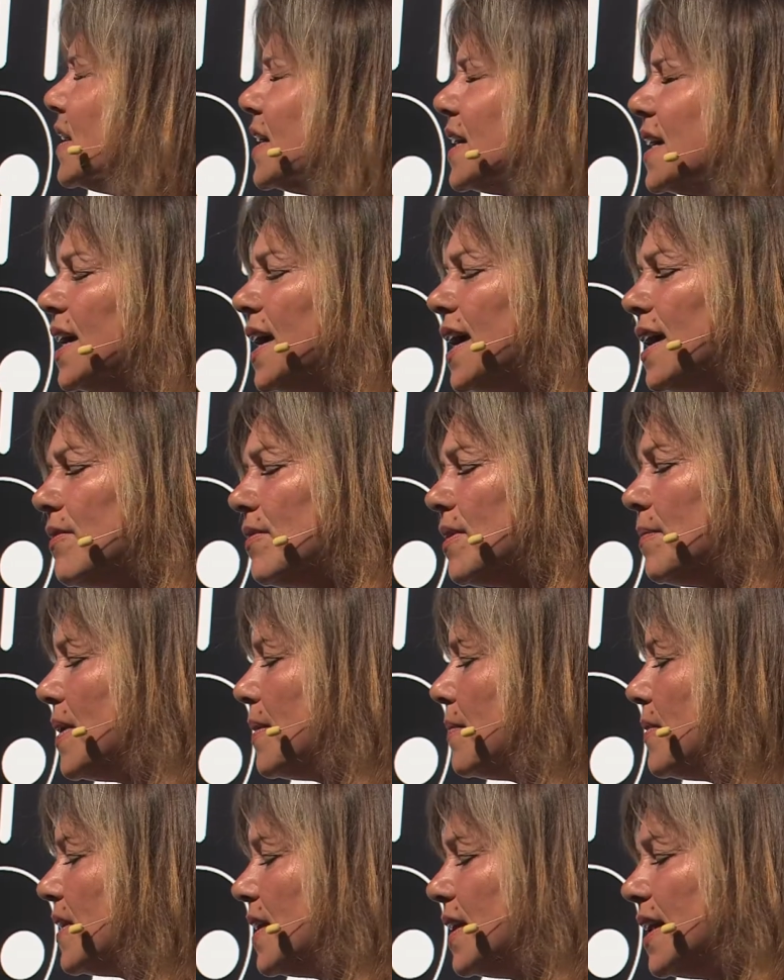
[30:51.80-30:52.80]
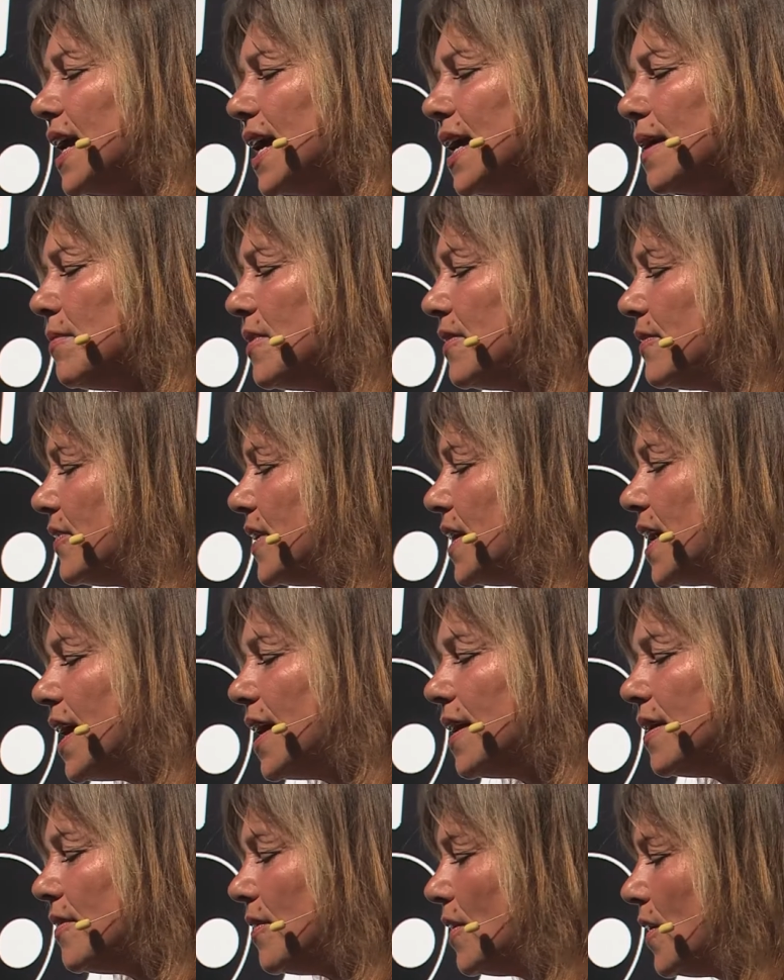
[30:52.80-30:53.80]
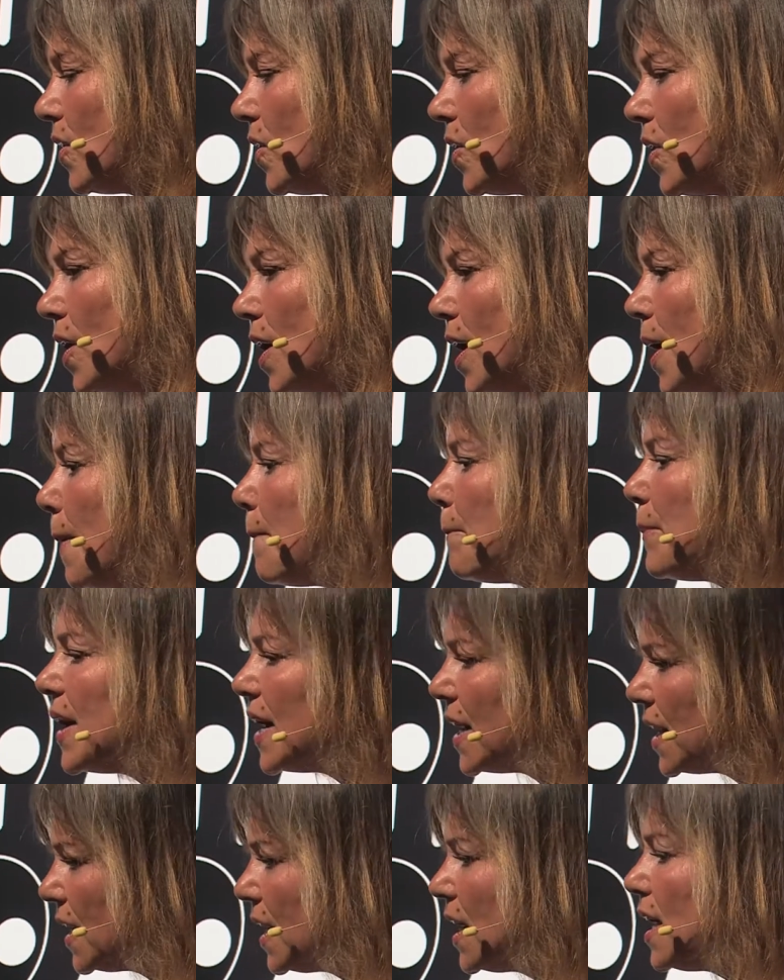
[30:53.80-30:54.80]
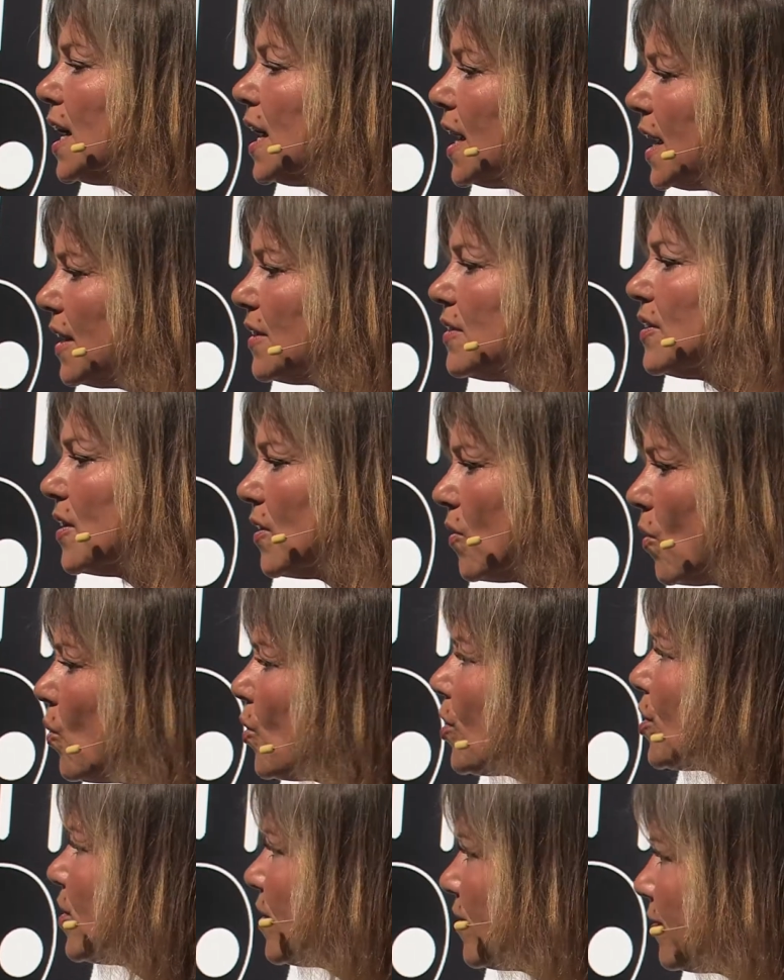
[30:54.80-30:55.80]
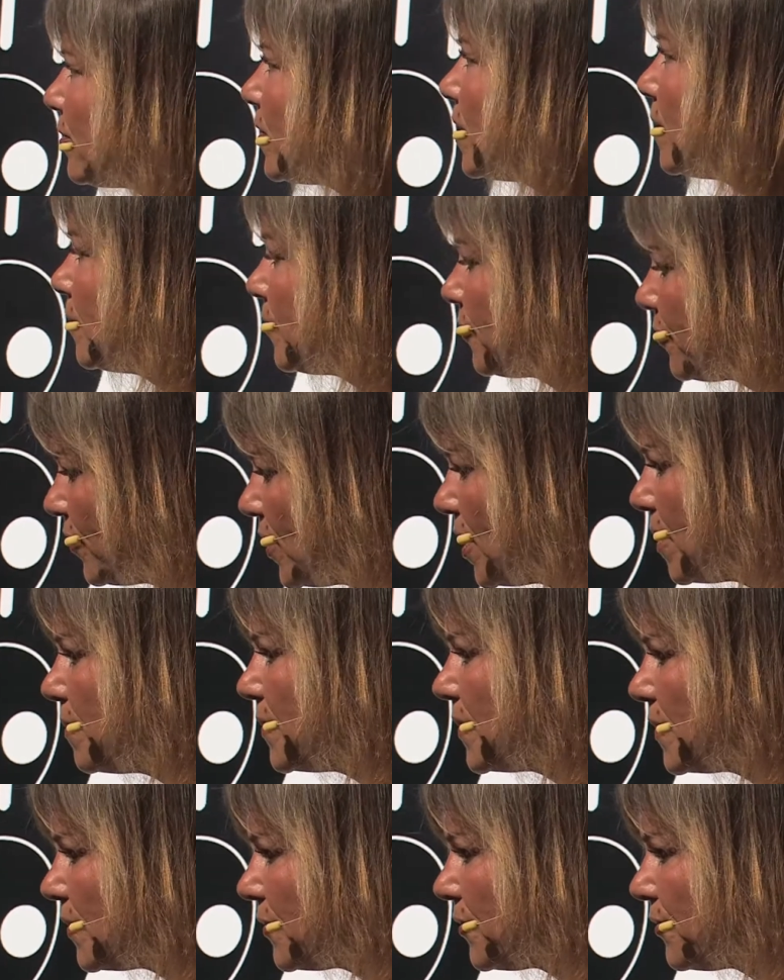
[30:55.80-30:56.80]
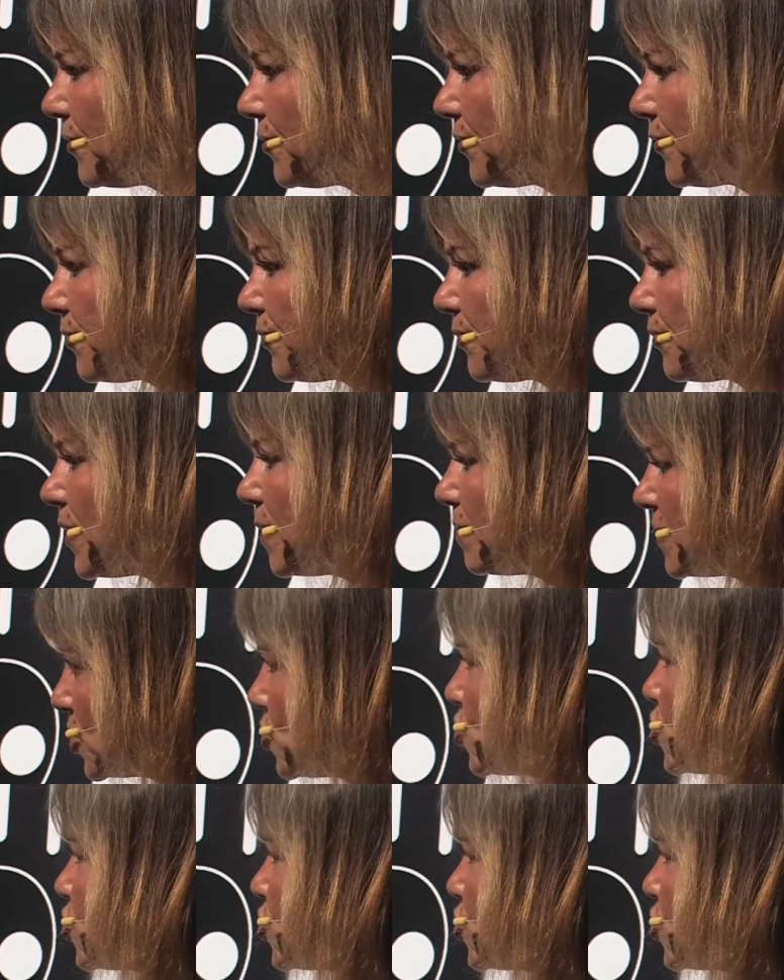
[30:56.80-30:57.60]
I can't remember the name of it. But the order from the